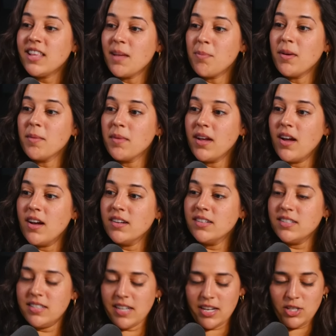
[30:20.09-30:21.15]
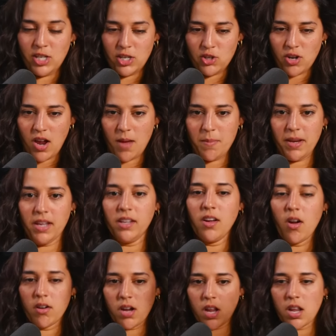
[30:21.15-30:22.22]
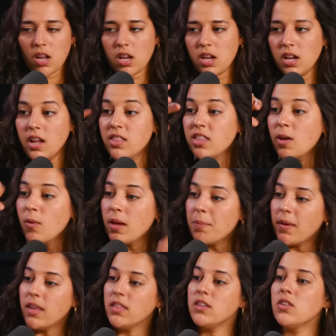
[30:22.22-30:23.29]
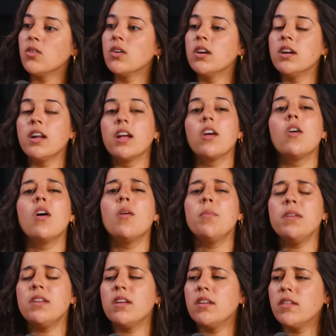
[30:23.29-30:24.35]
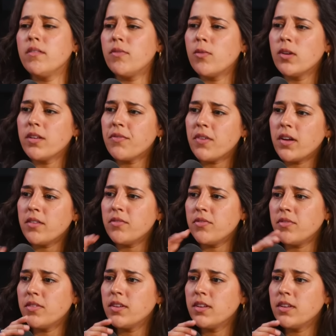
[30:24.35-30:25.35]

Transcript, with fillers: They bring me onto stage. They drop me and go, and they wait by the door. And I go, I'll be done in 45.